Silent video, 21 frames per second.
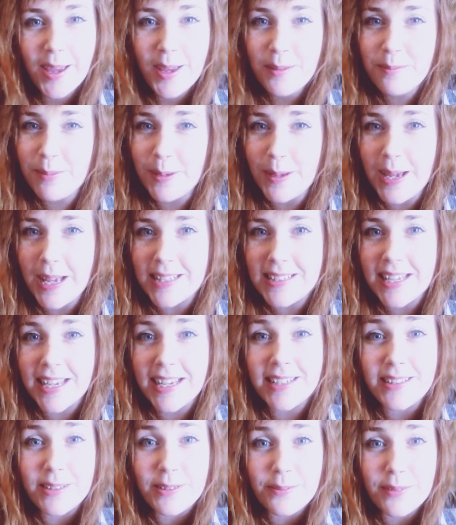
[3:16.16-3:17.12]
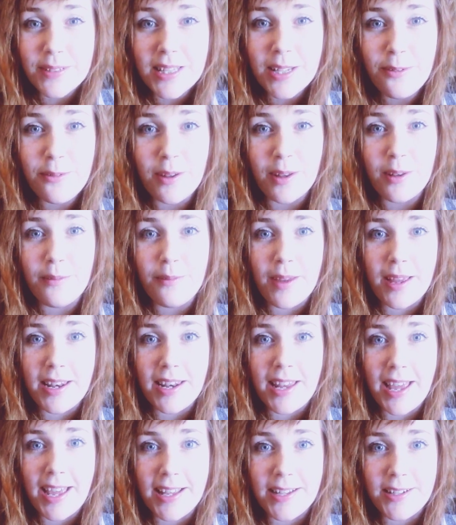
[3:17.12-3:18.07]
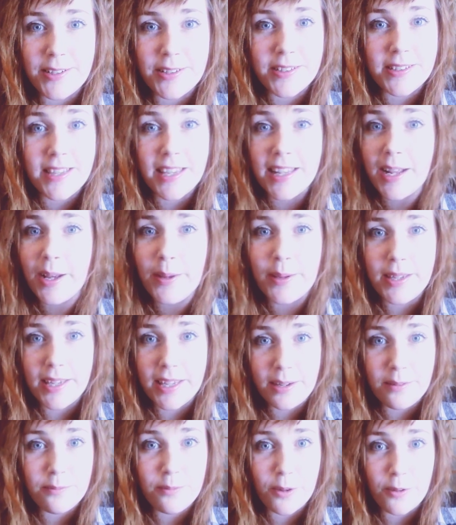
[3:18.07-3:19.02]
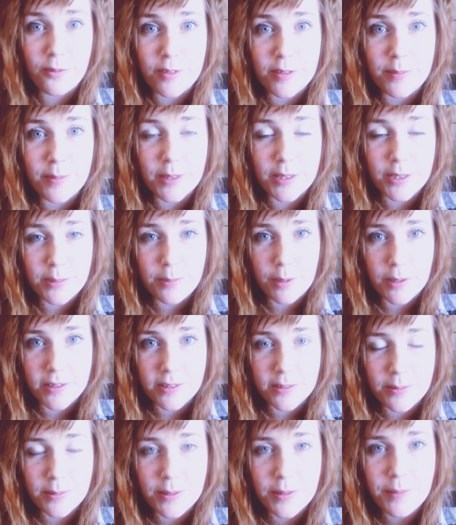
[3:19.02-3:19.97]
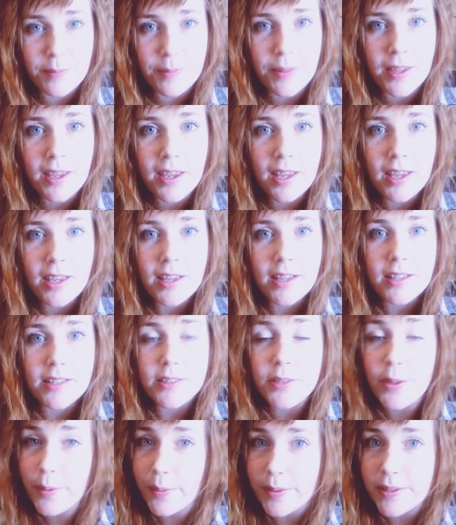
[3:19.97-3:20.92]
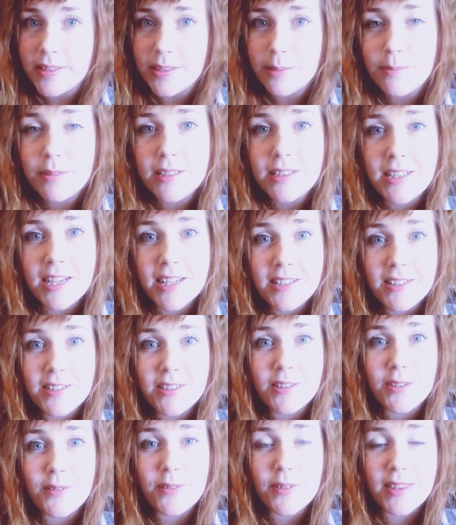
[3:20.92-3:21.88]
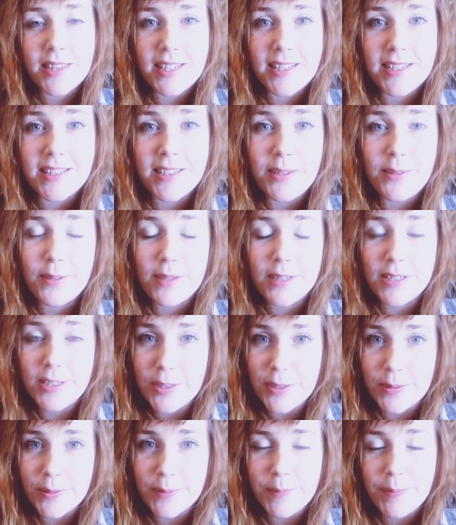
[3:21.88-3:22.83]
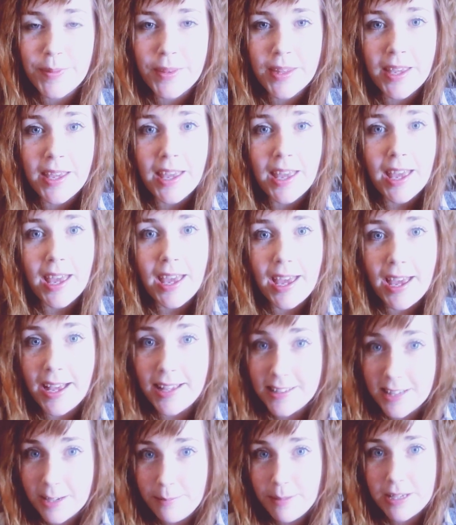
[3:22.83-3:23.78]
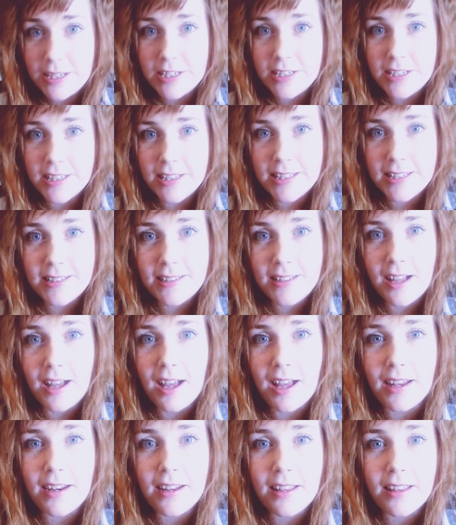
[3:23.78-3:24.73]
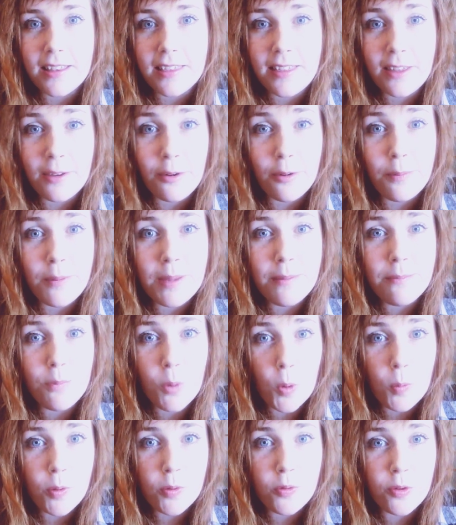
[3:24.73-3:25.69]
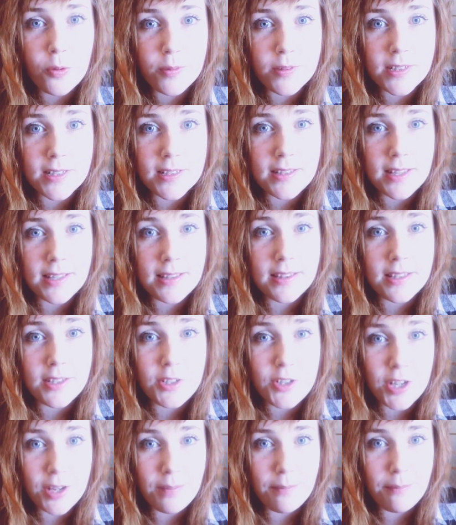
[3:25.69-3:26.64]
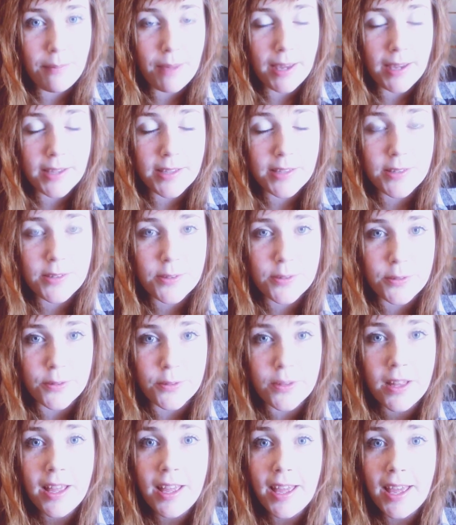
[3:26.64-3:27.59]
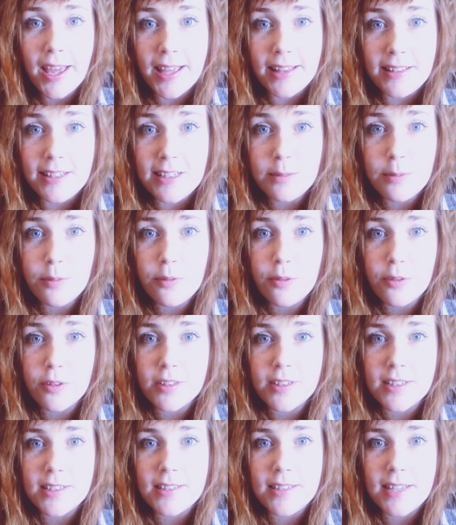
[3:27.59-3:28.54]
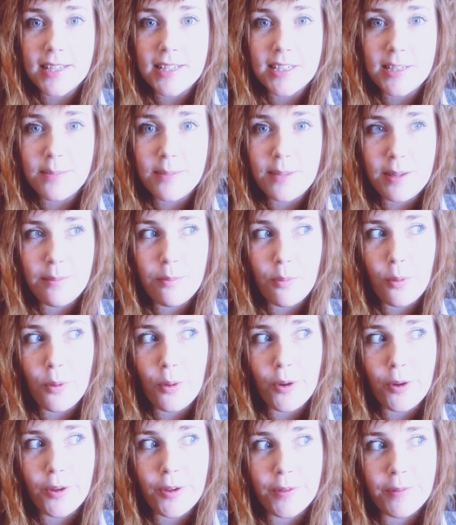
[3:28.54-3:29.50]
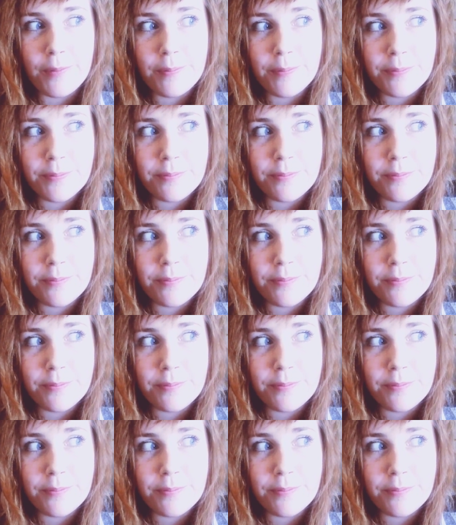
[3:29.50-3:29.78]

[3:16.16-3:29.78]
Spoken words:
Bunkasai is a really fun event, and just get out and get involved as much as possible. So, some suggestions for things that you can do. As I mentioned at the start, there will be more performances in the gym back at school, and these performances tend to be more